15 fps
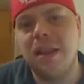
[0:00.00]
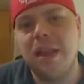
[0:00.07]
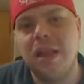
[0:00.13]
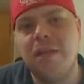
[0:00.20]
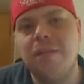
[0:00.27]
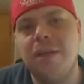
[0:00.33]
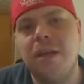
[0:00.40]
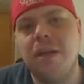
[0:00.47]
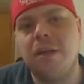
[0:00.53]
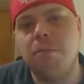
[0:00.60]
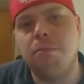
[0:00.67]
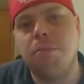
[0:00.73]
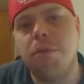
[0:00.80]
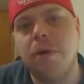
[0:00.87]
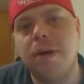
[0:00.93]

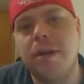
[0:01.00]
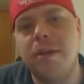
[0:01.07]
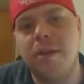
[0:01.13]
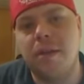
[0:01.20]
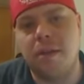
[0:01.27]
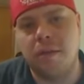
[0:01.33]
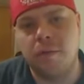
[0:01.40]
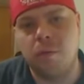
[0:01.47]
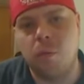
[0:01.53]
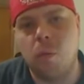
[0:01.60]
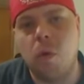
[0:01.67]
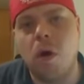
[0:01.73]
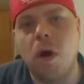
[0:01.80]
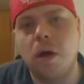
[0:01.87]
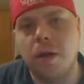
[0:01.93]
living, breathing,
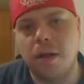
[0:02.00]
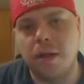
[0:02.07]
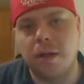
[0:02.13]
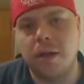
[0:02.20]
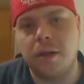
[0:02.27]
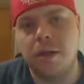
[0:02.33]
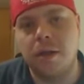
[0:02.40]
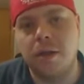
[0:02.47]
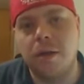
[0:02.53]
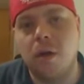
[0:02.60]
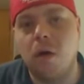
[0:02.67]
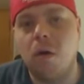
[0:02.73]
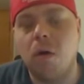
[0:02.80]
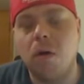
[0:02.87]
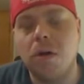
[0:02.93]
walking,
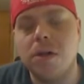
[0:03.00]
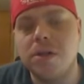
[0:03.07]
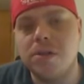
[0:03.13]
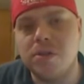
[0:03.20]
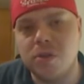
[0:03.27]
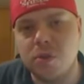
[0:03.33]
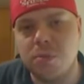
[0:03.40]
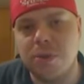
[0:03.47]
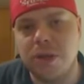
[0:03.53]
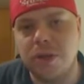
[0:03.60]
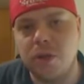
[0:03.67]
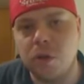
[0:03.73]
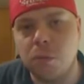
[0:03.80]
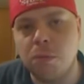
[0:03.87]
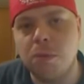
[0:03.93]
all-consuming
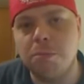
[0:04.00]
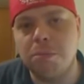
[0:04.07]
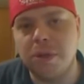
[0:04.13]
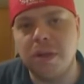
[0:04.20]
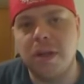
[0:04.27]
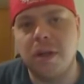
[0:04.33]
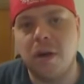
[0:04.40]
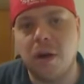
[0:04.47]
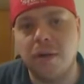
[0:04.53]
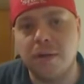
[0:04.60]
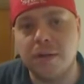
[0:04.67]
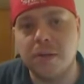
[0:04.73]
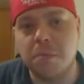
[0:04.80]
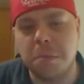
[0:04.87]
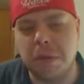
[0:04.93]
human being on
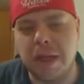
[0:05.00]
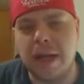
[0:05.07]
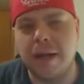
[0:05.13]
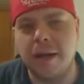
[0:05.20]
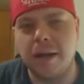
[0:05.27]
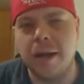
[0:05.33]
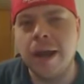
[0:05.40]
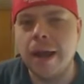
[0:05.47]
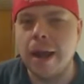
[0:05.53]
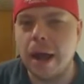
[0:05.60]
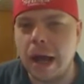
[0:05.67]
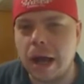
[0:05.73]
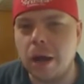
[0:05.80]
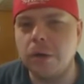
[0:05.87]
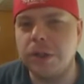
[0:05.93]
this planet
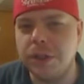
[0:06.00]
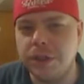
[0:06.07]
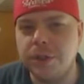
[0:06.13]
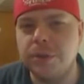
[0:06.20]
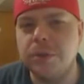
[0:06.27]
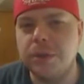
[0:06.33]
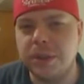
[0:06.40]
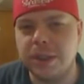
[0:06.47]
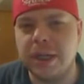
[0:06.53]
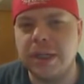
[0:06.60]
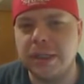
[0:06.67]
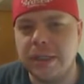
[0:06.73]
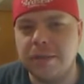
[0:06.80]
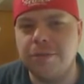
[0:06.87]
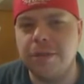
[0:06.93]
how to use
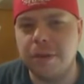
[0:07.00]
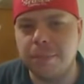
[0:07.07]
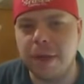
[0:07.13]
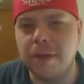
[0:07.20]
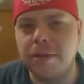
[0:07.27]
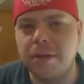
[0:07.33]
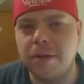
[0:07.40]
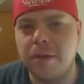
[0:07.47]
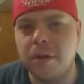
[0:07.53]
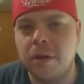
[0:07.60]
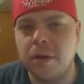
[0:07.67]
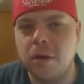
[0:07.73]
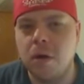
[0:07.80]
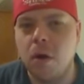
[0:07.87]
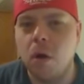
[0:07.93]
scientific method?
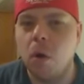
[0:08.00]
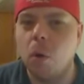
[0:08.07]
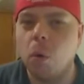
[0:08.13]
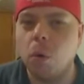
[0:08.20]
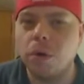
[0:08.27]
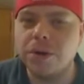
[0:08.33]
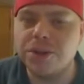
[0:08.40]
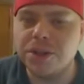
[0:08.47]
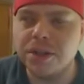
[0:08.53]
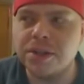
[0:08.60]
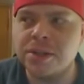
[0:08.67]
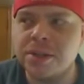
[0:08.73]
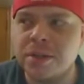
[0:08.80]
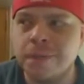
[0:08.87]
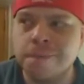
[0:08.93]
Or
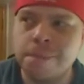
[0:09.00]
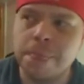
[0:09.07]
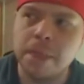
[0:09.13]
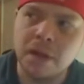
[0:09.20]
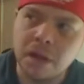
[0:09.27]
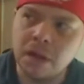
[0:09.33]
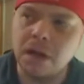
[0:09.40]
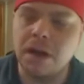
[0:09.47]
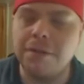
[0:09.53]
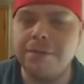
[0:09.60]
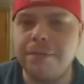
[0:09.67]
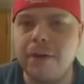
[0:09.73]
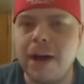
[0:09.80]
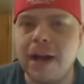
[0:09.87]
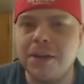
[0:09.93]
just a
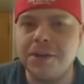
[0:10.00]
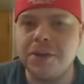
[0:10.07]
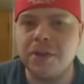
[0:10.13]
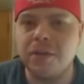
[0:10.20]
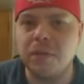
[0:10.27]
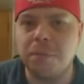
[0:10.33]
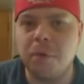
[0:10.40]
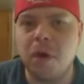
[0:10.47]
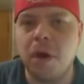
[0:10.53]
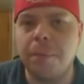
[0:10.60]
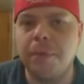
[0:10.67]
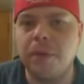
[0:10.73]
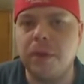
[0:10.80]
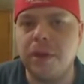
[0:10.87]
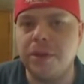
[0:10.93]
fraction of the
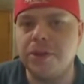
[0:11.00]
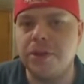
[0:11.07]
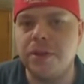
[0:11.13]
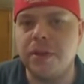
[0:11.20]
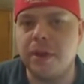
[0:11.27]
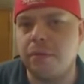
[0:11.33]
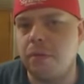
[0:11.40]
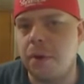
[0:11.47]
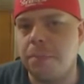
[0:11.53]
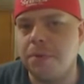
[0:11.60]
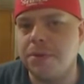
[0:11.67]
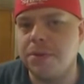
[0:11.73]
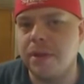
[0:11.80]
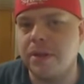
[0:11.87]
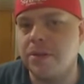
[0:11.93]
population that
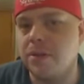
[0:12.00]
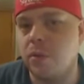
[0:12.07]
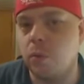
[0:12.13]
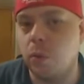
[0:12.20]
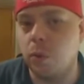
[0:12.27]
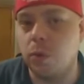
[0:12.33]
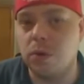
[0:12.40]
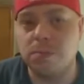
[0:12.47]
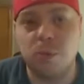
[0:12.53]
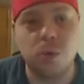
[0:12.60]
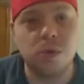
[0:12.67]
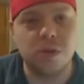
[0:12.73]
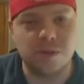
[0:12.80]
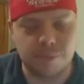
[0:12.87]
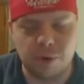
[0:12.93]
represents the world's
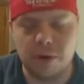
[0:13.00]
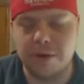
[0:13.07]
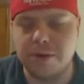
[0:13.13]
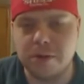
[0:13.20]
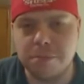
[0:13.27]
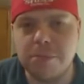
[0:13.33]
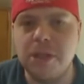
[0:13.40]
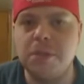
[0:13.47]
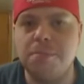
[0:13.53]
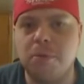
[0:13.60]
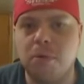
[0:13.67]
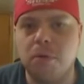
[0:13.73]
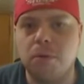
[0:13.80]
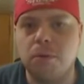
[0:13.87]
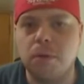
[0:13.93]
most smartest
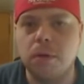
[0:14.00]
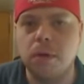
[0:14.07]
people?